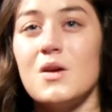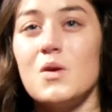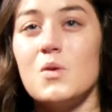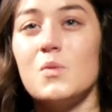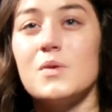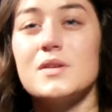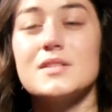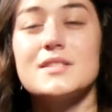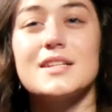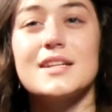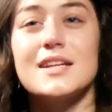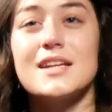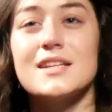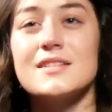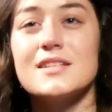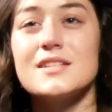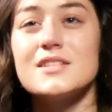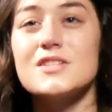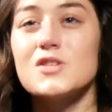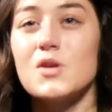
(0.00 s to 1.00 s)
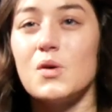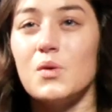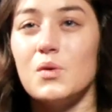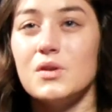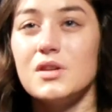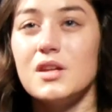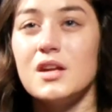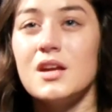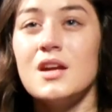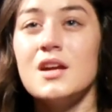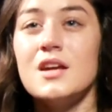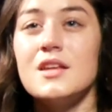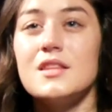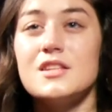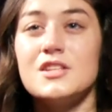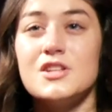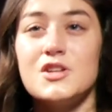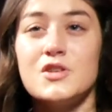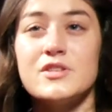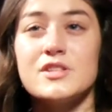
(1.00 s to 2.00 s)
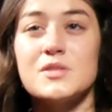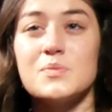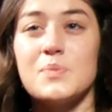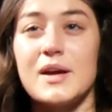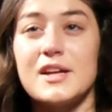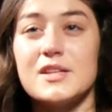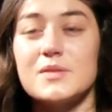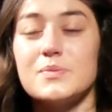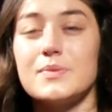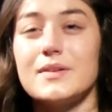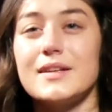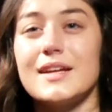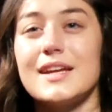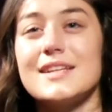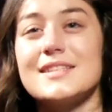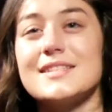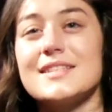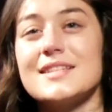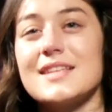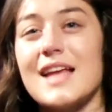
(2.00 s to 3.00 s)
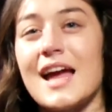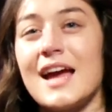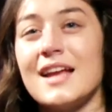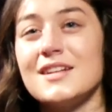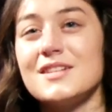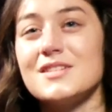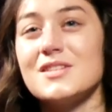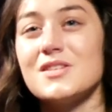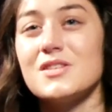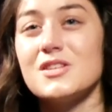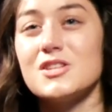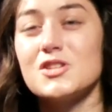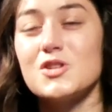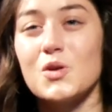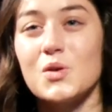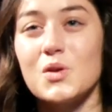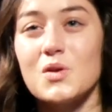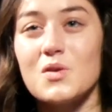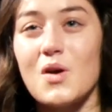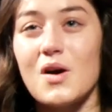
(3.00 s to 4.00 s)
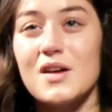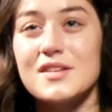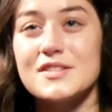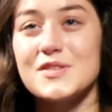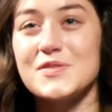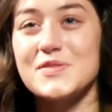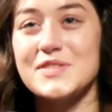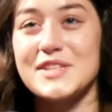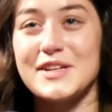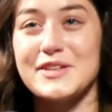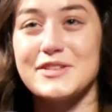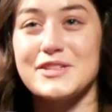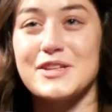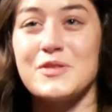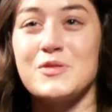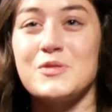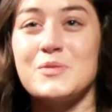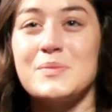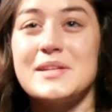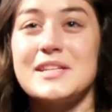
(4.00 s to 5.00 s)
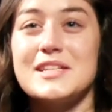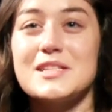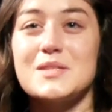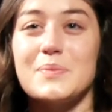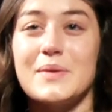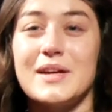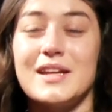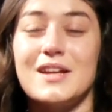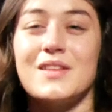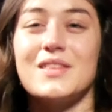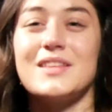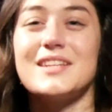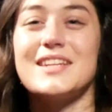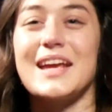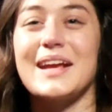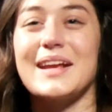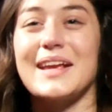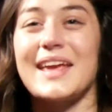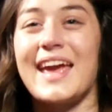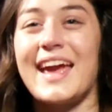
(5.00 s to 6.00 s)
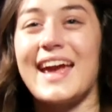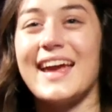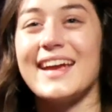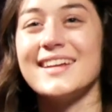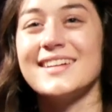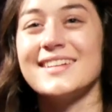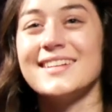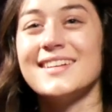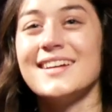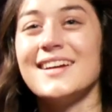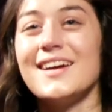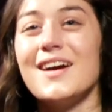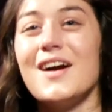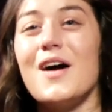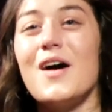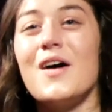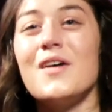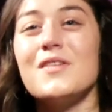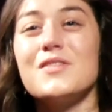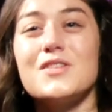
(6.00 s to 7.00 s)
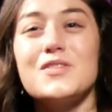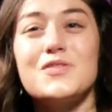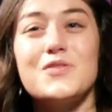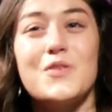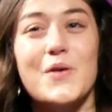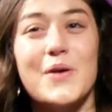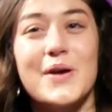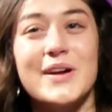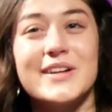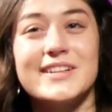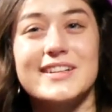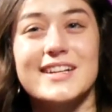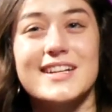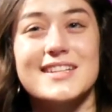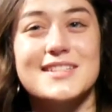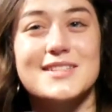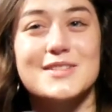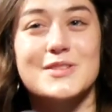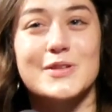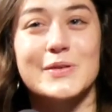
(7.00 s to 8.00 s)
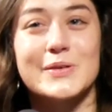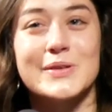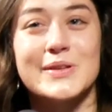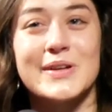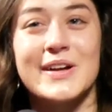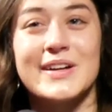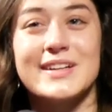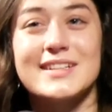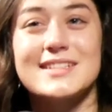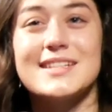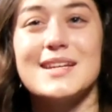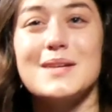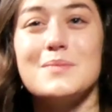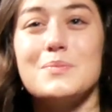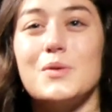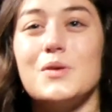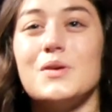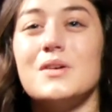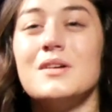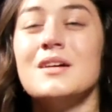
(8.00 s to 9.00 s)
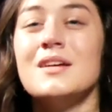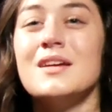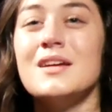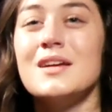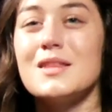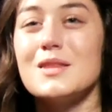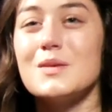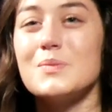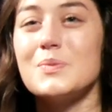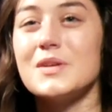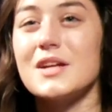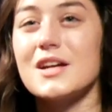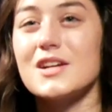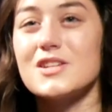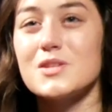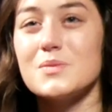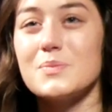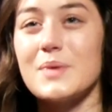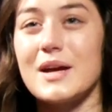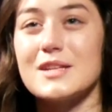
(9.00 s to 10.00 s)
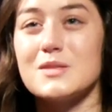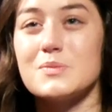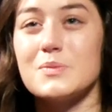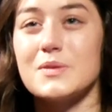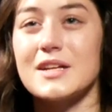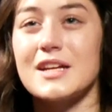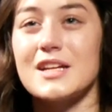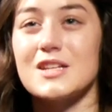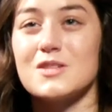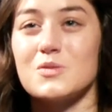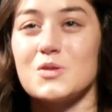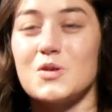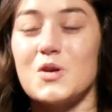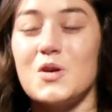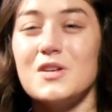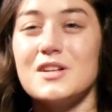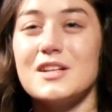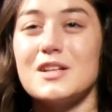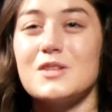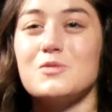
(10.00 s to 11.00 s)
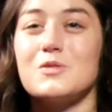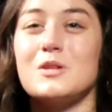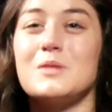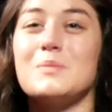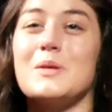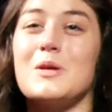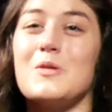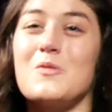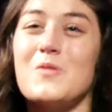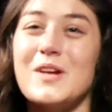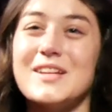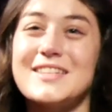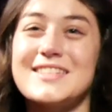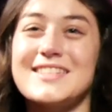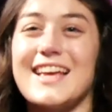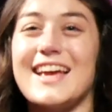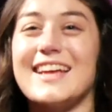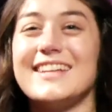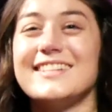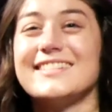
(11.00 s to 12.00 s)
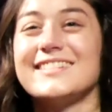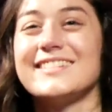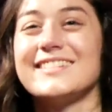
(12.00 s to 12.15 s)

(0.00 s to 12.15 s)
Once a kiss is sold, the newest price per kiss is added to the total cost of sales that will be displayed on the 10-K. Of the 400 kisses sold in our example, the production price per kiss recorded would be 1 cent.